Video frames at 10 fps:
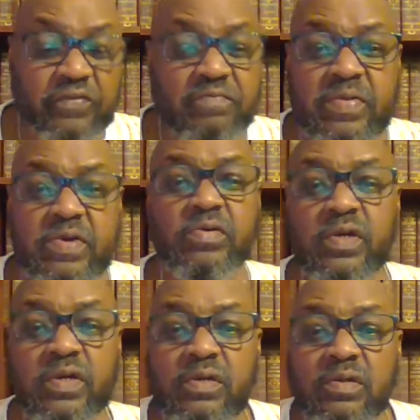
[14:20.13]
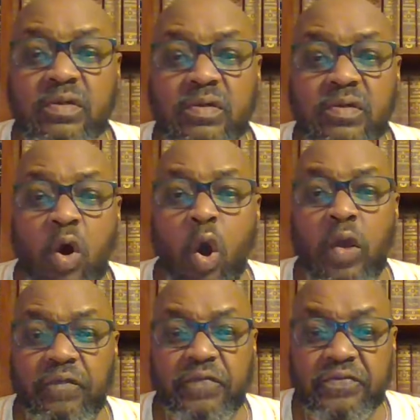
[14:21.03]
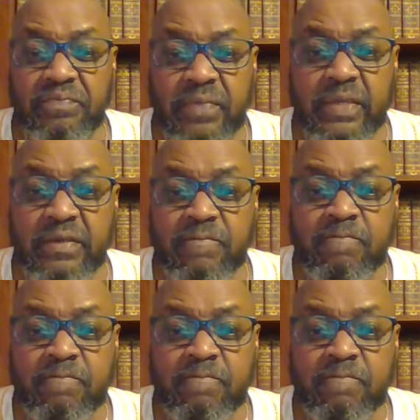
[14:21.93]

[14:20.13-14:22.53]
milk or if it's meat.